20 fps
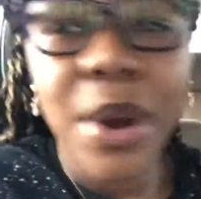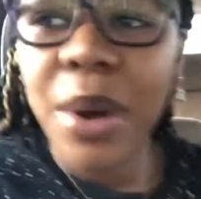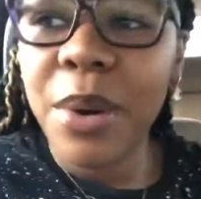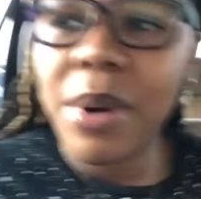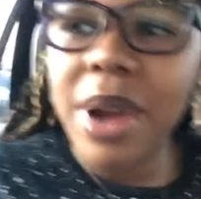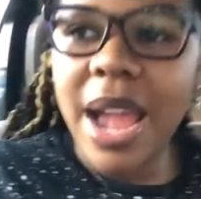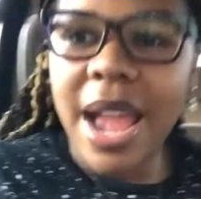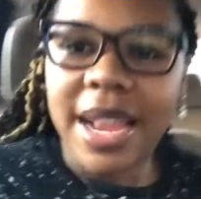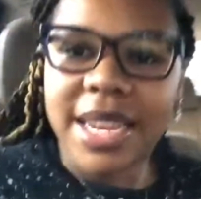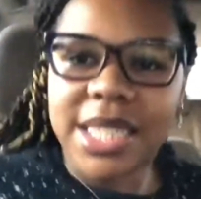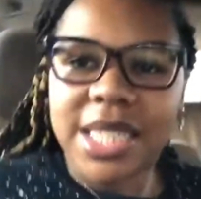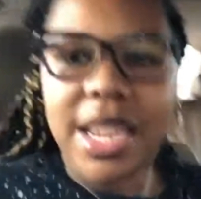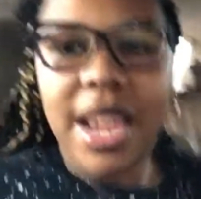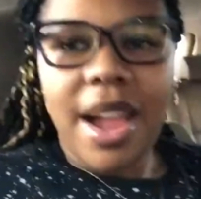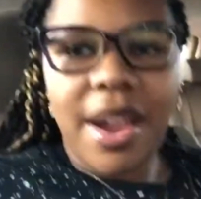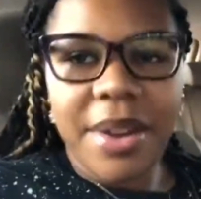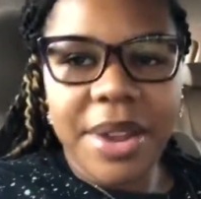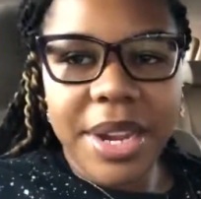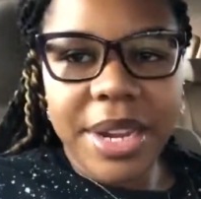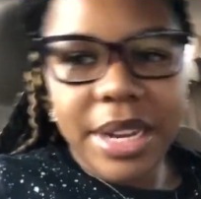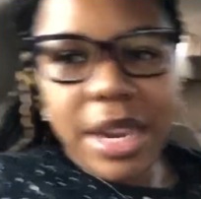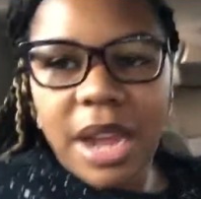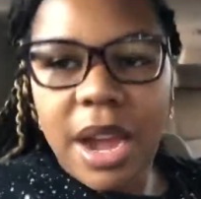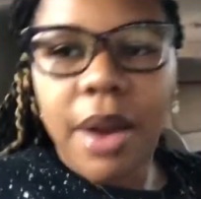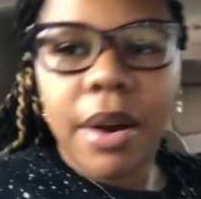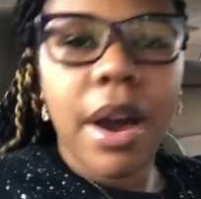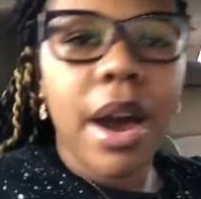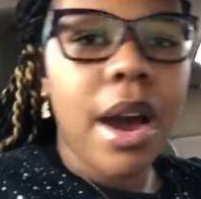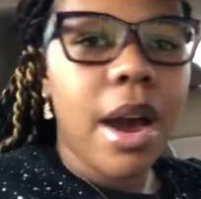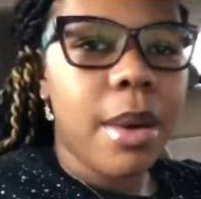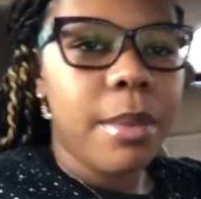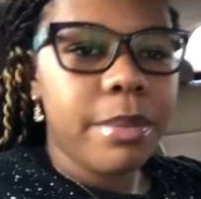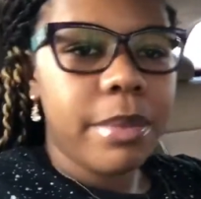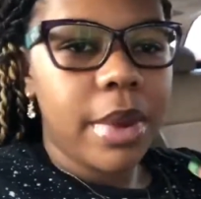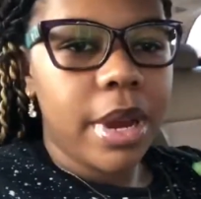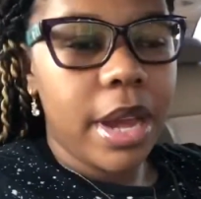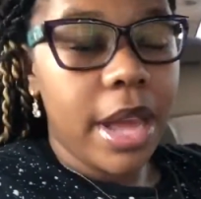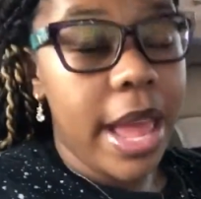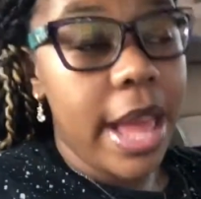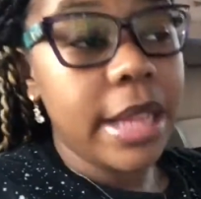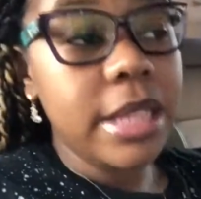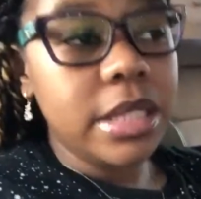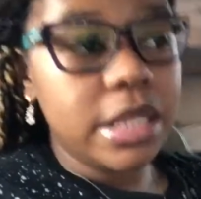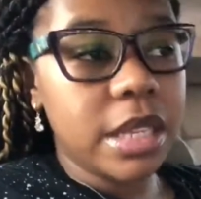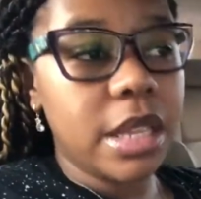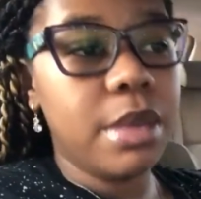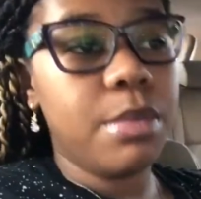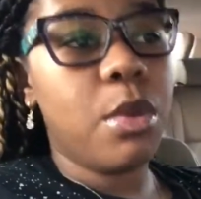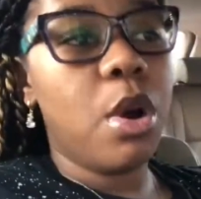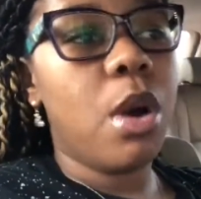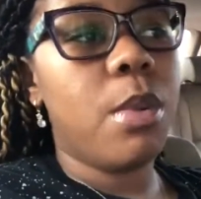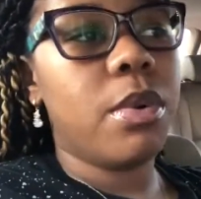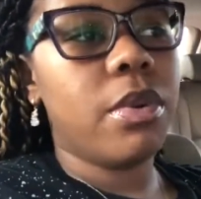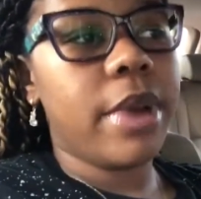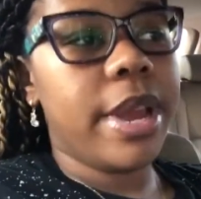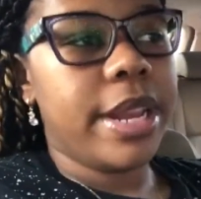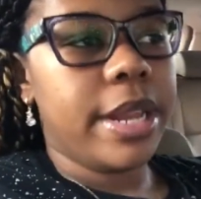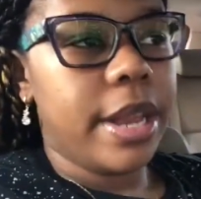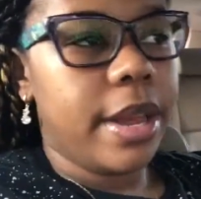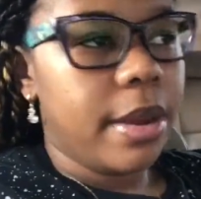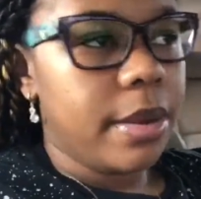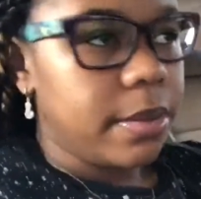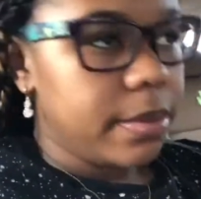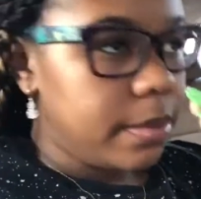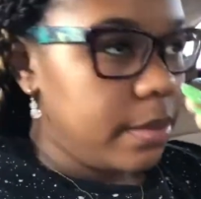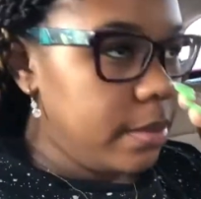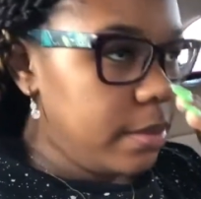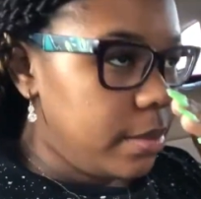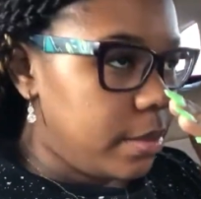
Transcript: We're actually out here now. I'm at T-Mobile right now.